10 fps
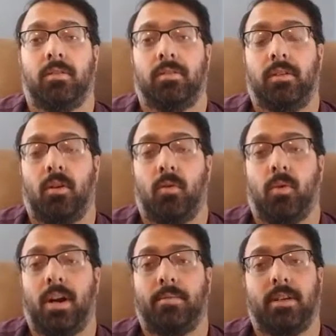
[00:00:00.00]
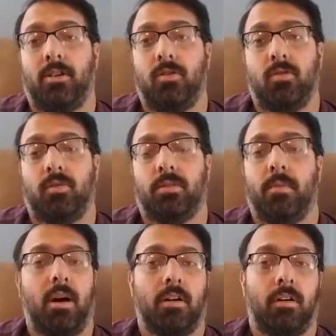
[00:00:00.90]
what I'm going to do
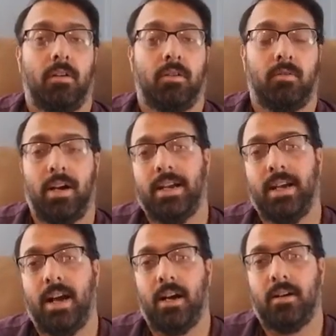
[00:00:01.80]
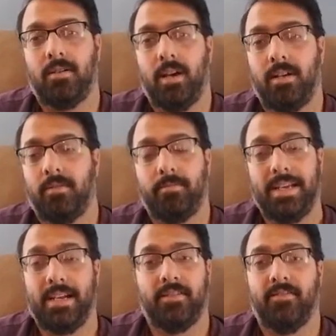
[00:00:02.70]
tomorrow right now, and
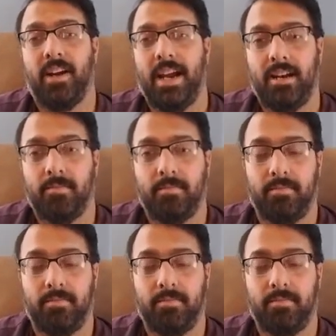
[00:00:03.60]
being afraid of,